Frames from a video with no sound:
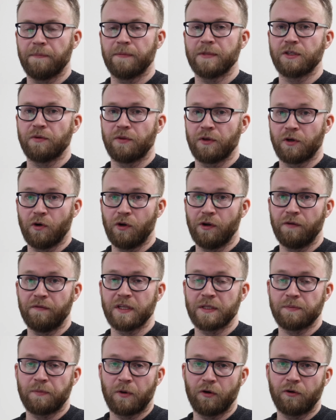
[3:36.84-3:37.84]
So the goal of
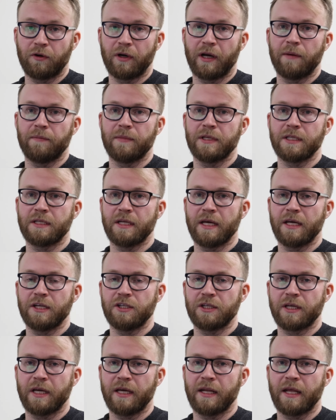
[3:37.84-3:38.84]
this program is to
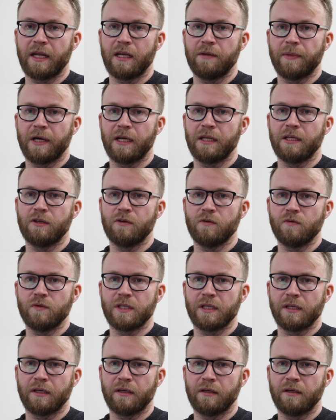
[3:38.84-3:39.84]
educate anybody
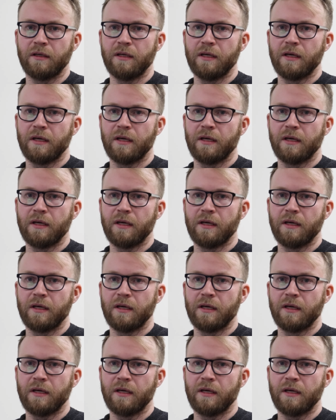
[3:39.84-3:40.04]
using